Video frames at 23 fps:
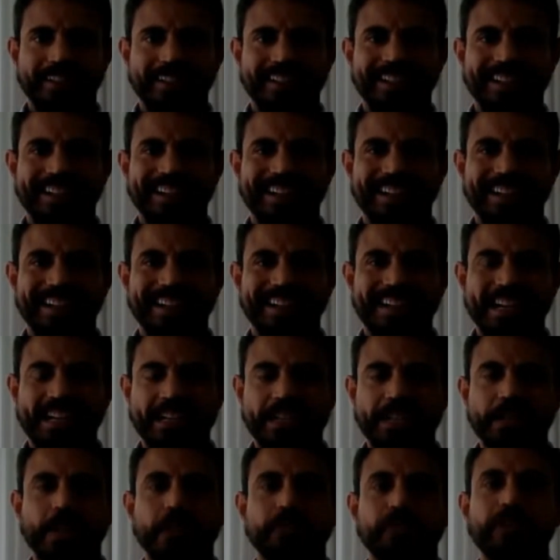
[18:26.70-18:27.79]
It's
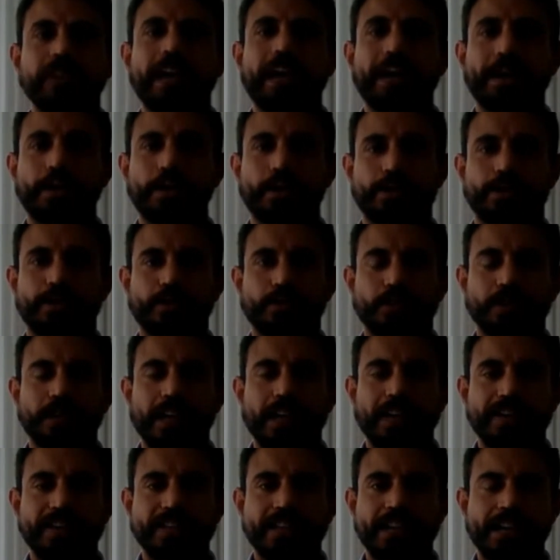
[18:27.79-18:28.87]
still flat earth for a lot
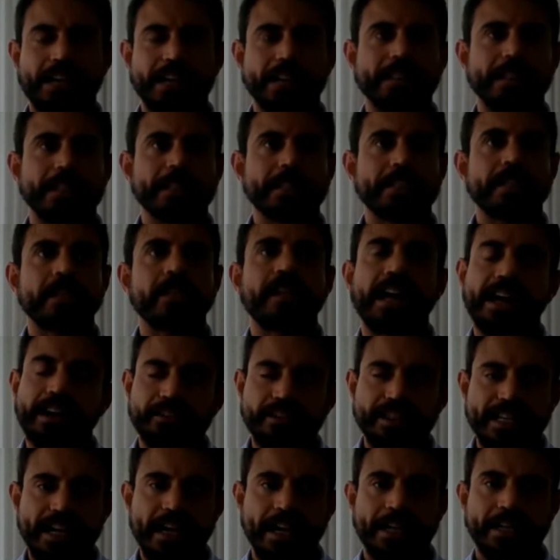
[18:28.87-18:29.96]
of scientists, and a lot of
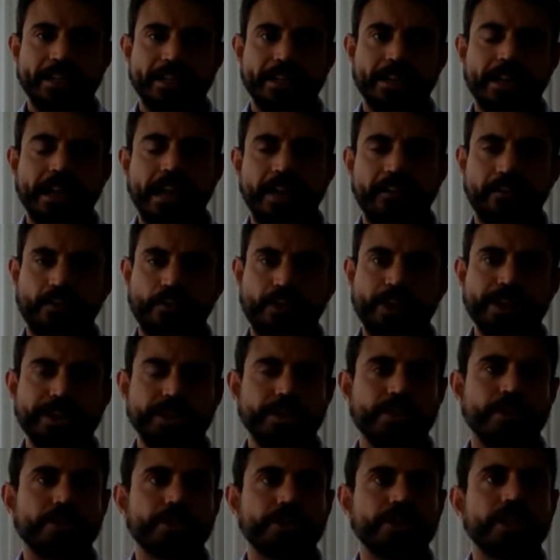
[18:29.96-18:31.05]
science and a lot of
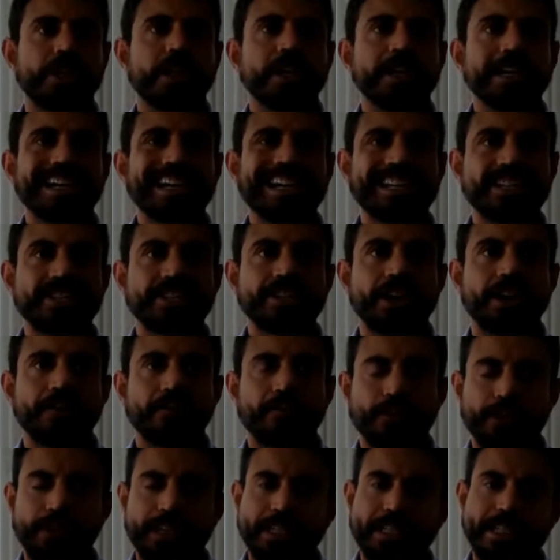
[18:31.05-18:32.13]
research is done
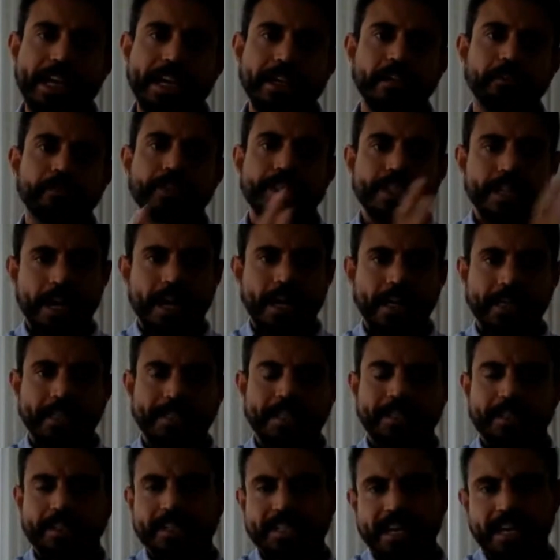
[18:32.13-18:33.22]
for the sake of science
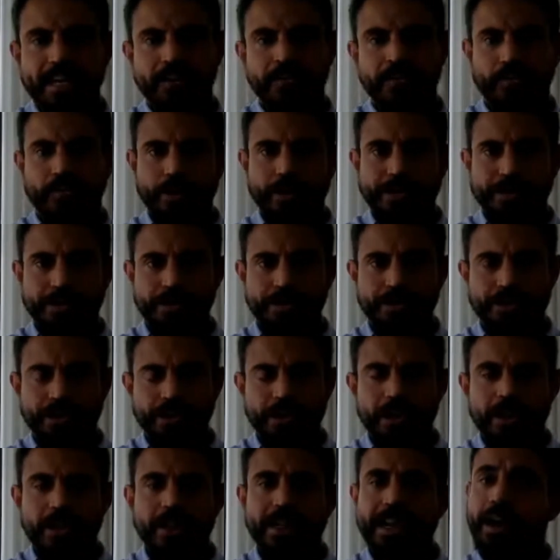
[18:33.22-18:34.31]
and the sake of
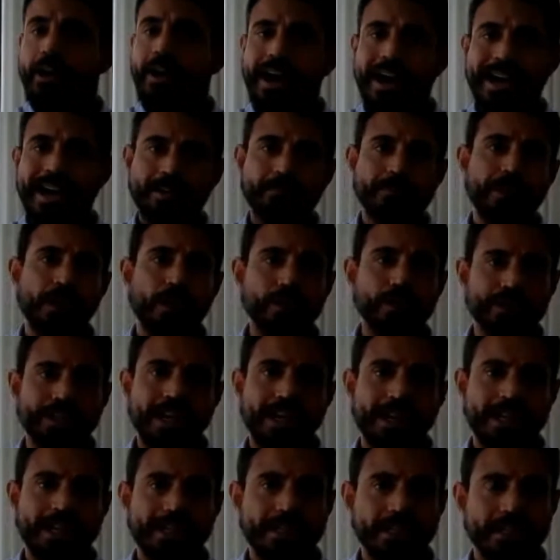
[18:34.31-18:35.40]
research. Now, I am no
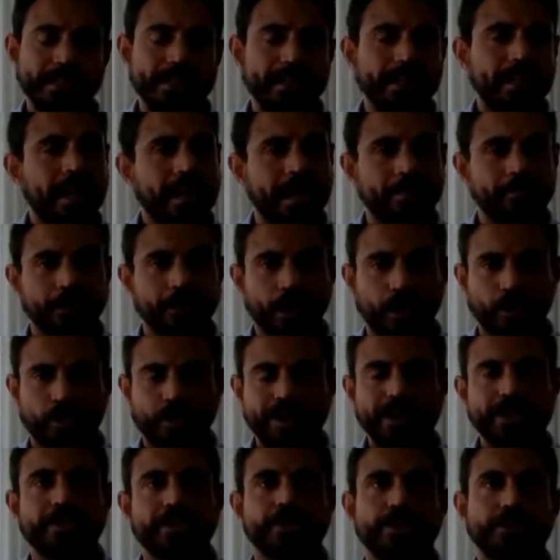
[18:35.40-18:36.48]
scientist and I am no
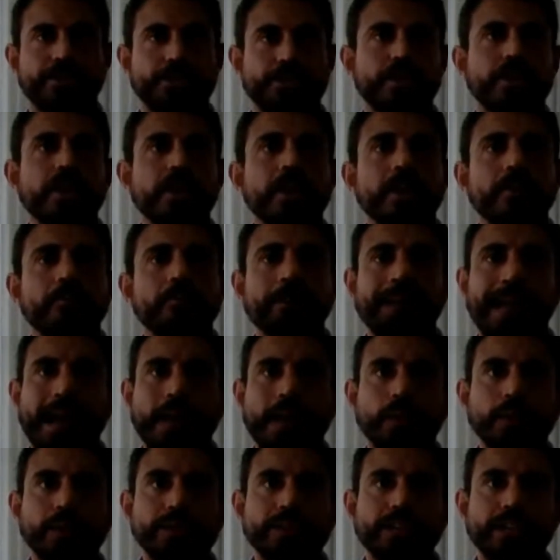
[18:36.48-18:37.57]
researcher, but I
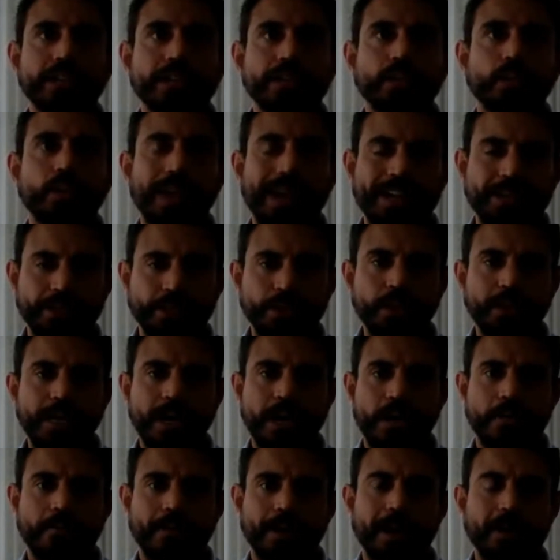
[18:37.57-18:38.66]
will tell you what I do
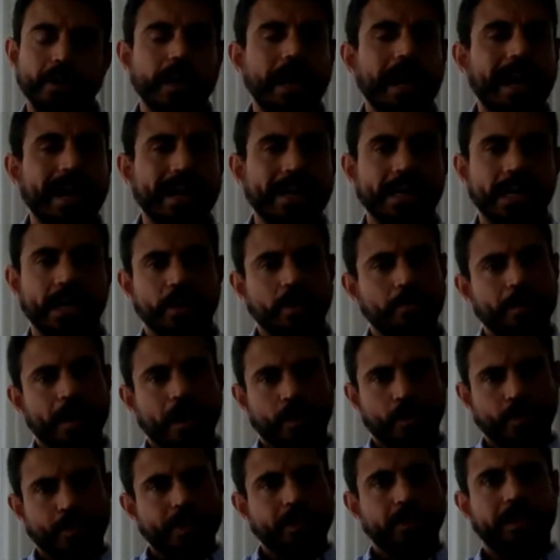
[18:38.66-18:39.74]
care about. I care
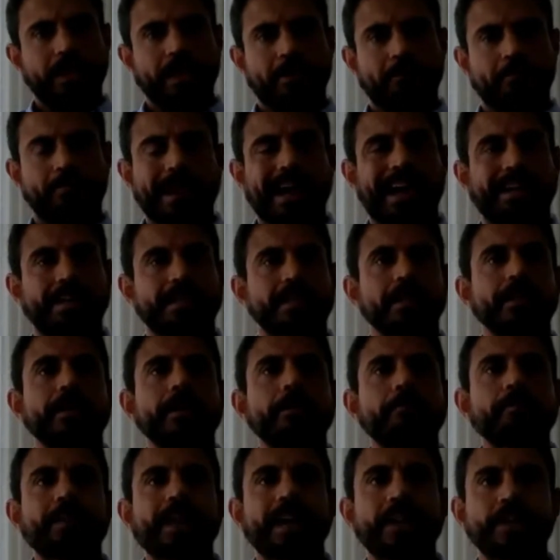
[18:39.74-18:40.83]
about real impact,
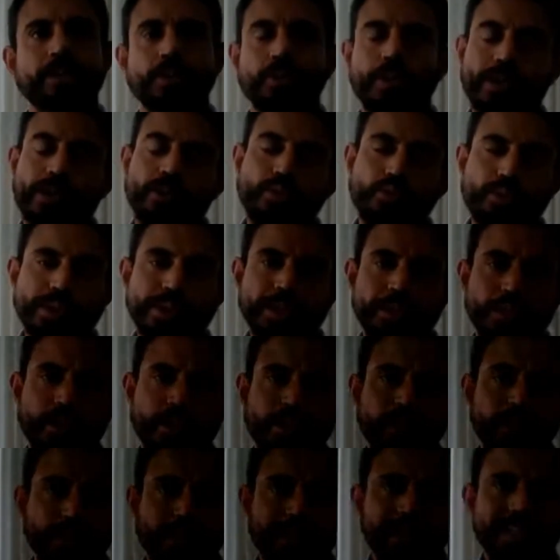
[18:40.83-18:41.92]
and doing
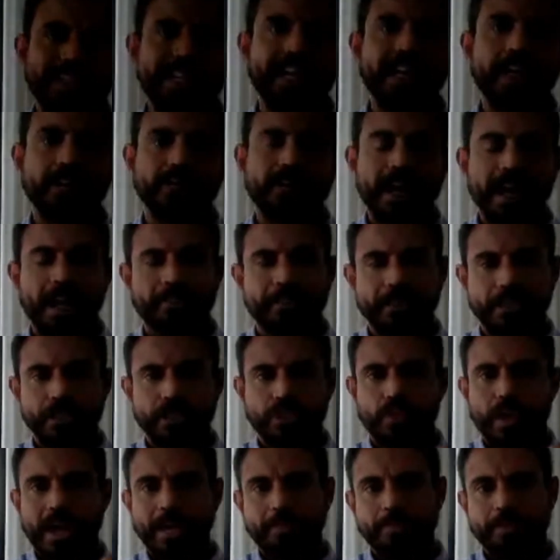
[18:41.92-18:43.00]
research for the sake of having
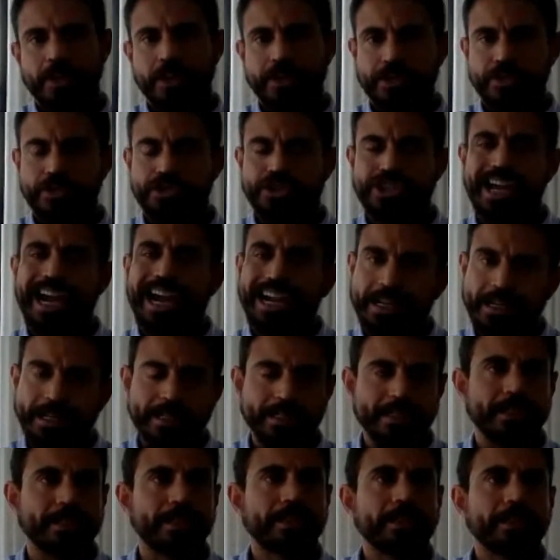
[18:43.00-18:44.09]
stripes on your
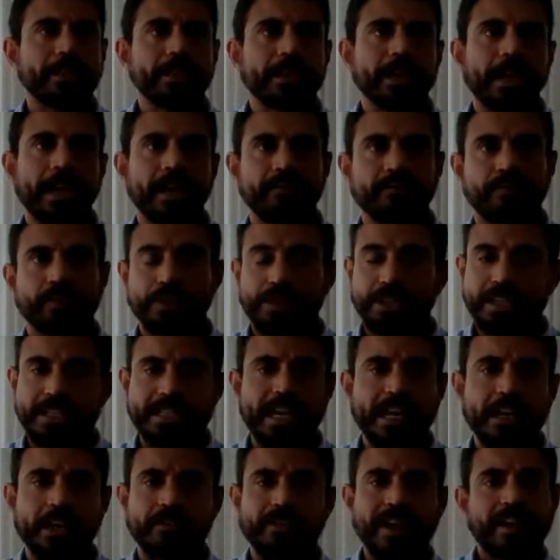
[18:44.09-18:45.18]
jacket and for the
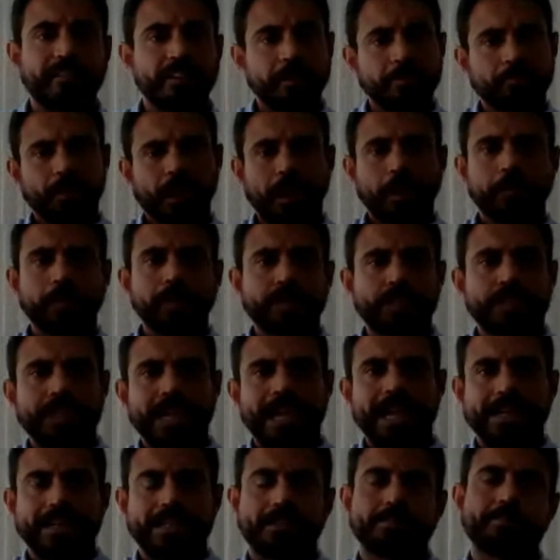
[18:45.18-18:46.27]
sake of having published
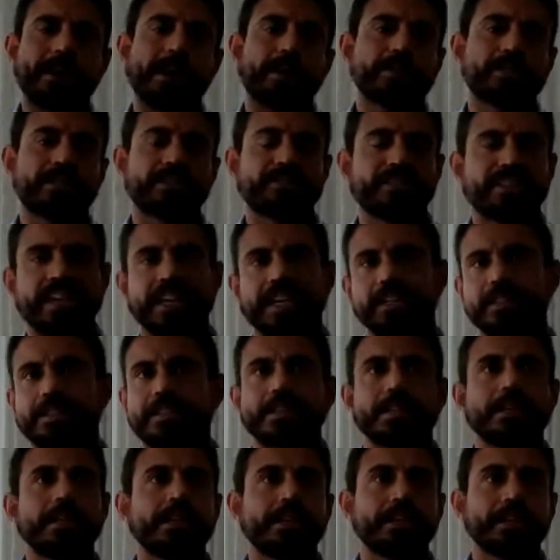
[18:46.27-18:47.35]
X amounts of
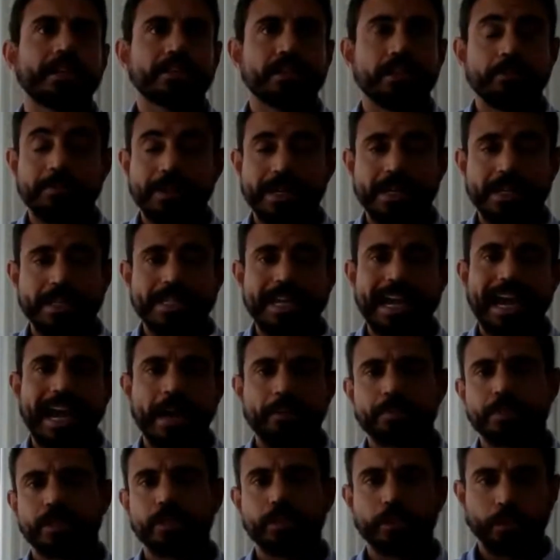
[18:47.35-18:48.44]
things, to me is
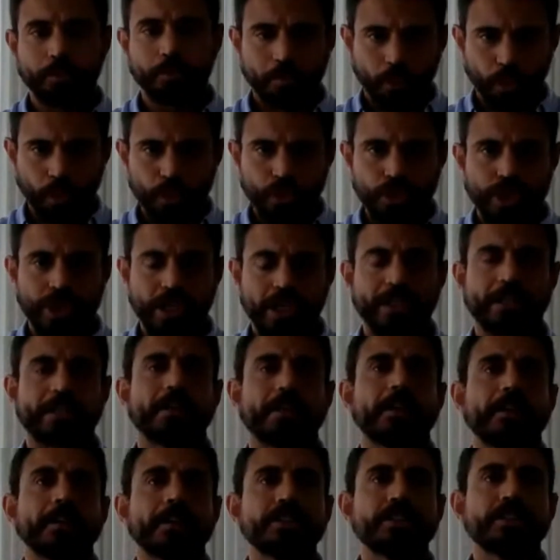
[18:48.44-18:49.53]
absolute bullshit.
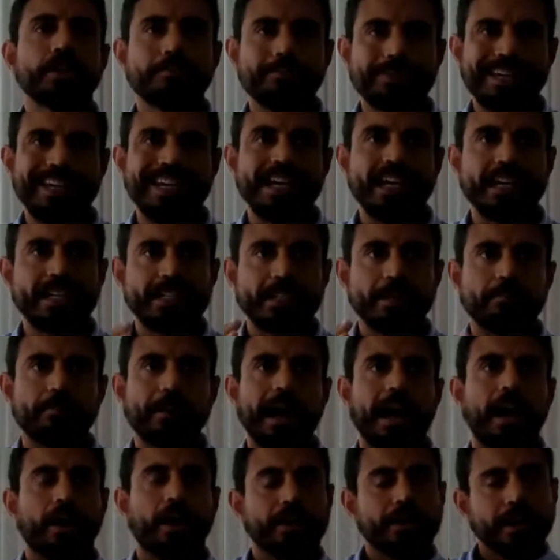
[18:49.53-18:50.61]
To me, it's
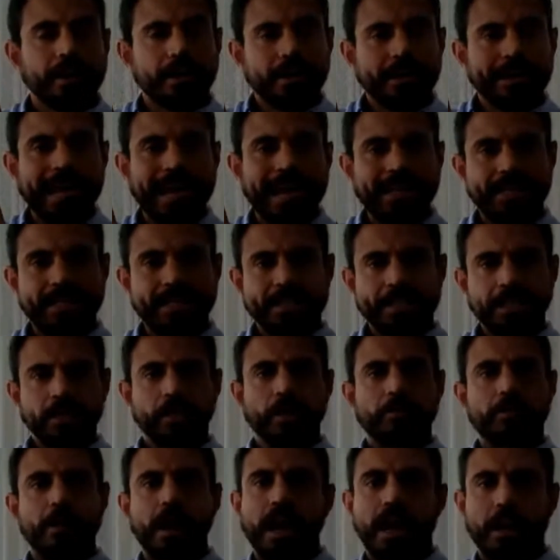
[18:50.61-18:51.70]
about that
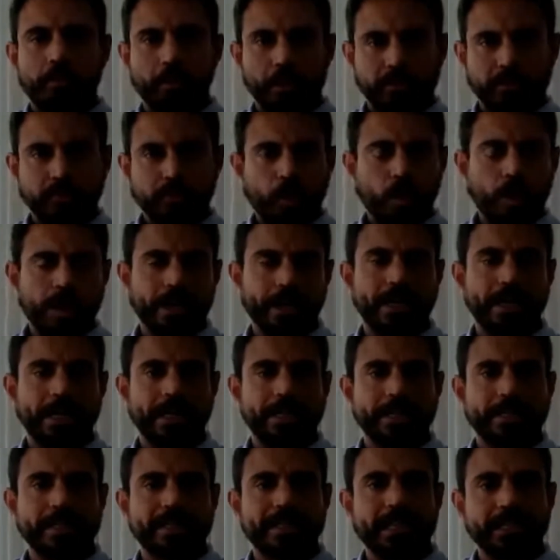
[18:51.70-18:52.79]
single mom with 4
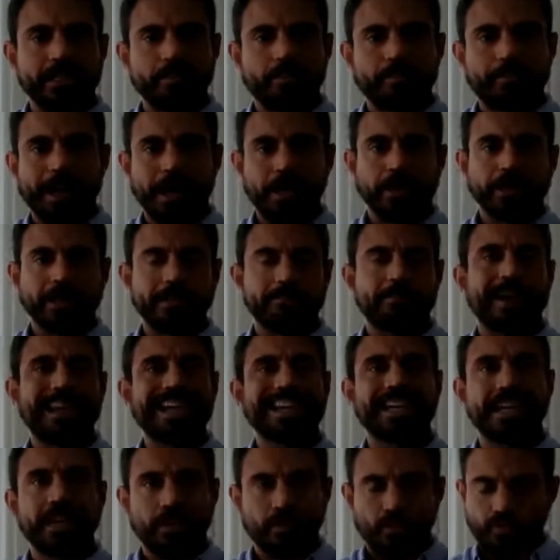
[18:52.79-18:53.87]
kids that's barely
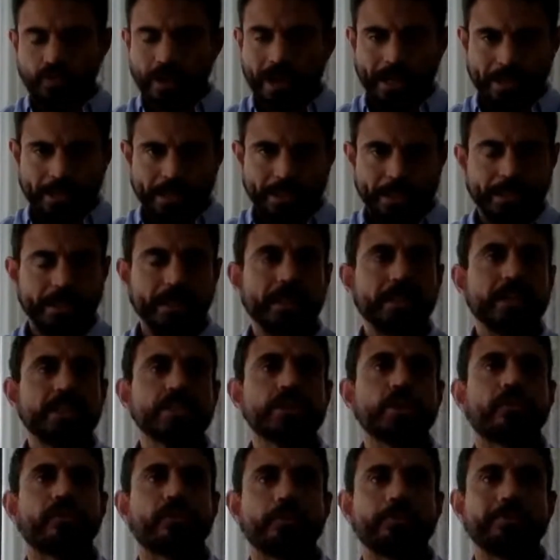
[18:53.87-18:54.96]
making rent.
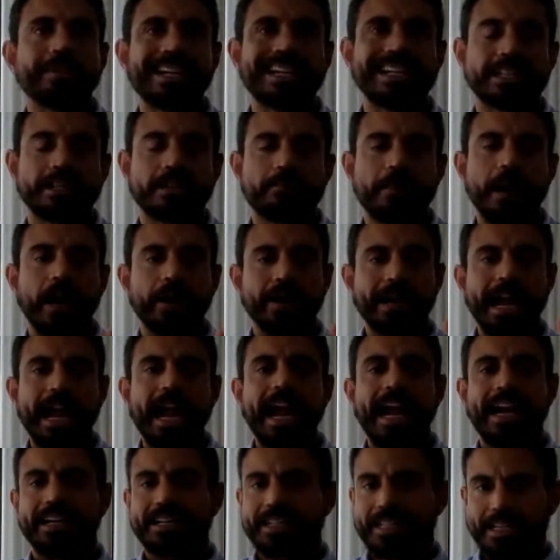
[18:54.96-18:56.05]
So for me, it's about
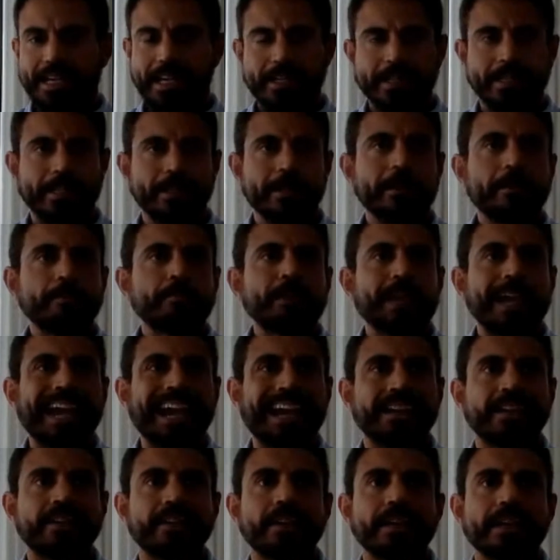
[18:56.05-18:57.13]
access.
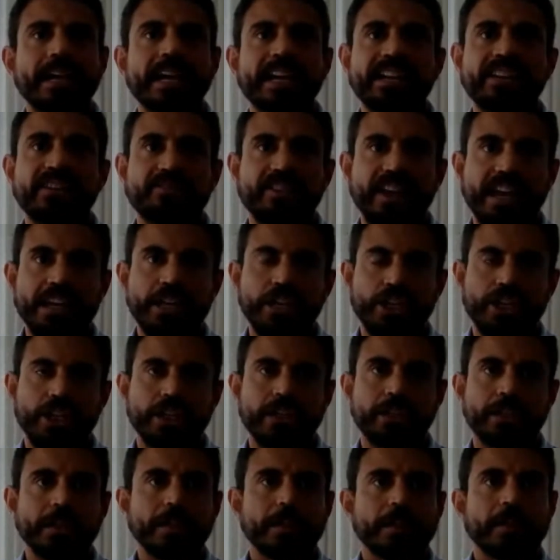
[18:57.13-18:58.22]
And
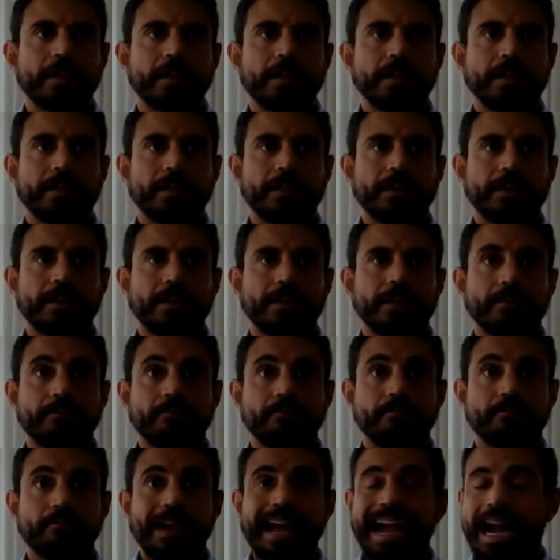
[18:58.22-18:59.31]
innovation
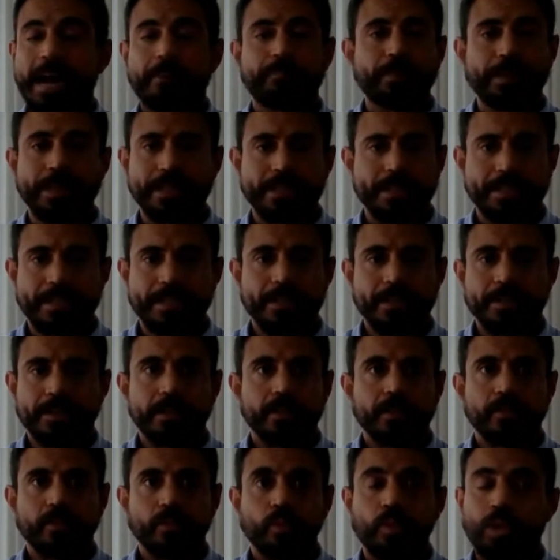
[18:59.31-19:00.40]
happens
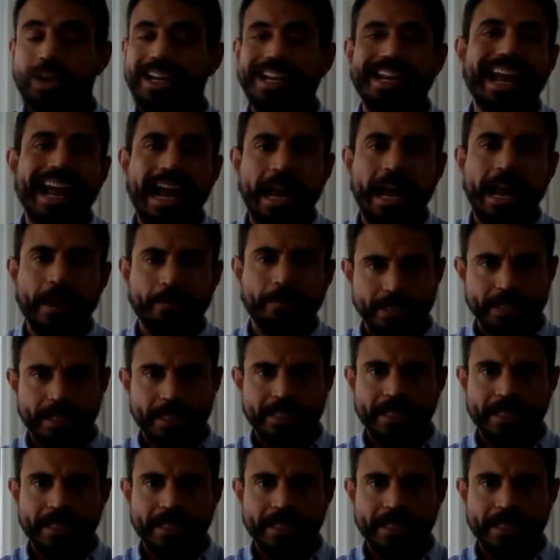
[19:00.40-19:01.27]
when it happens. And